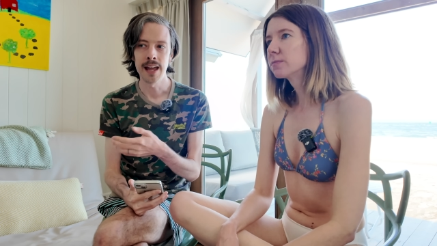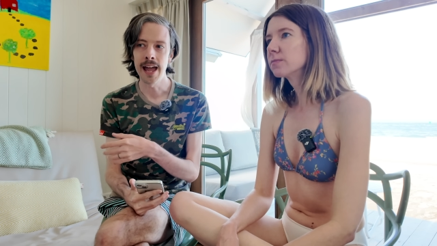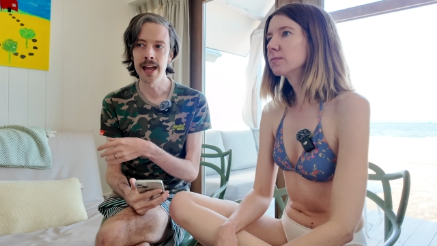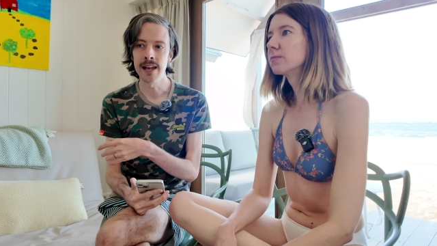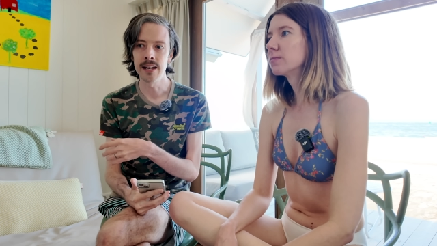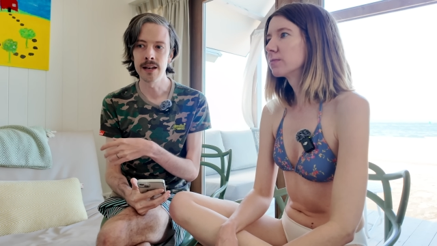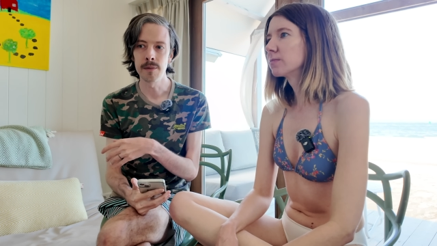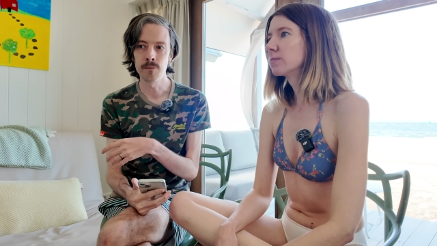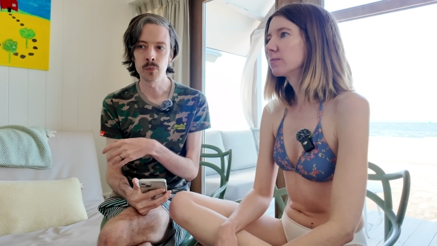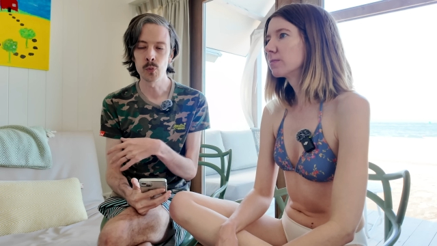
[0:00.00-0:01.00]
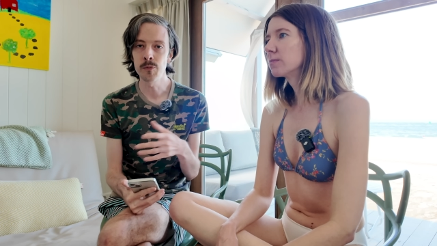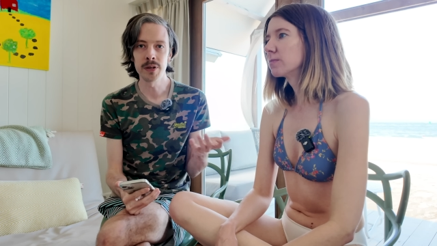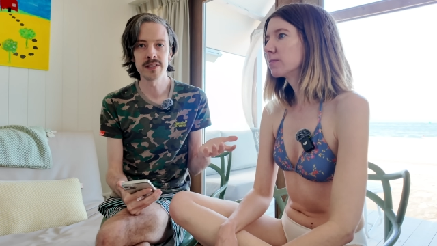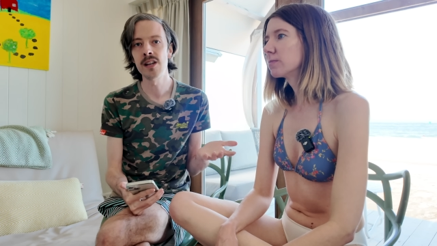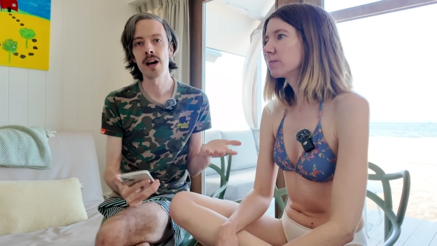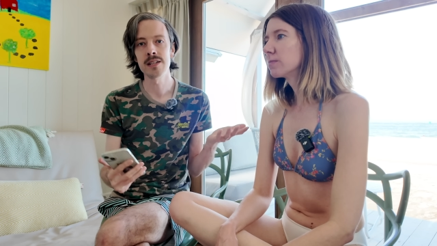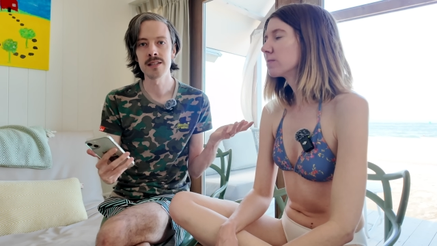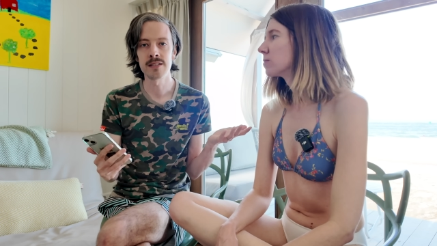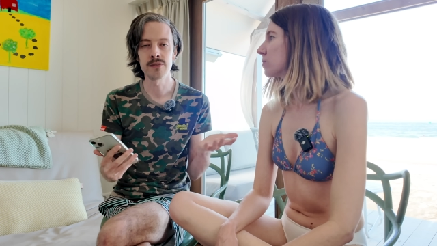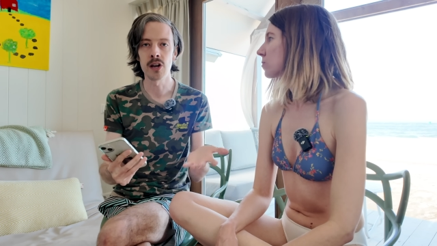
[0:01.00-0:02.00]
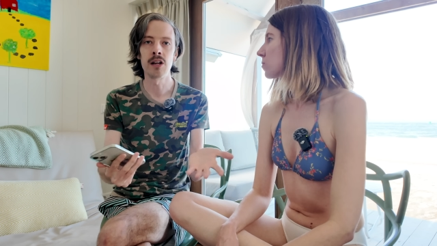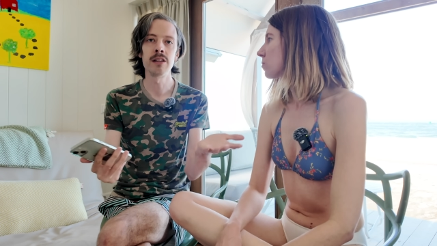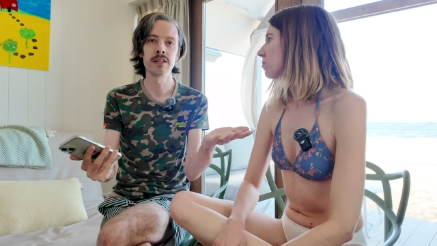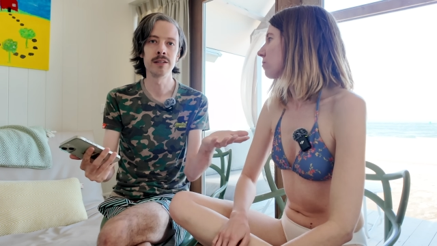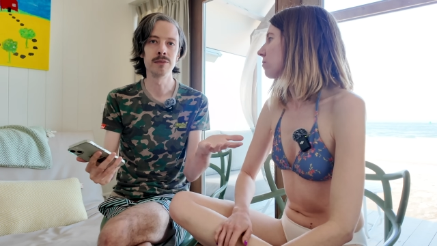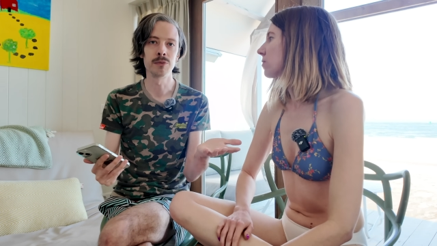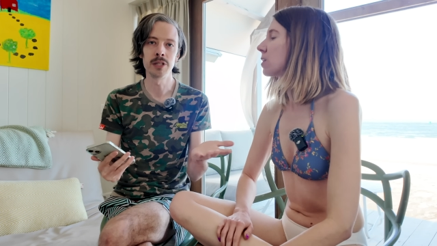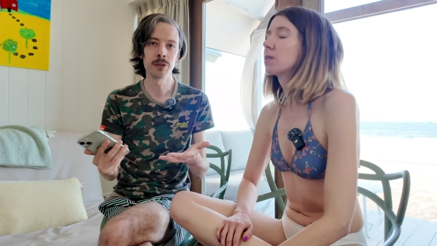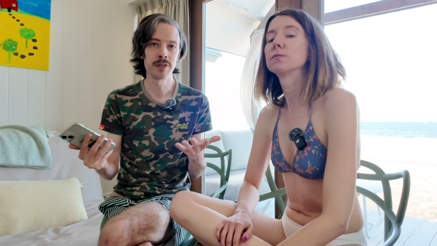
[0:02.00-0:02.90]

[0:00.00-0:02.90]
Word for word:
Speaker 1: And we've built an audience of y'all that really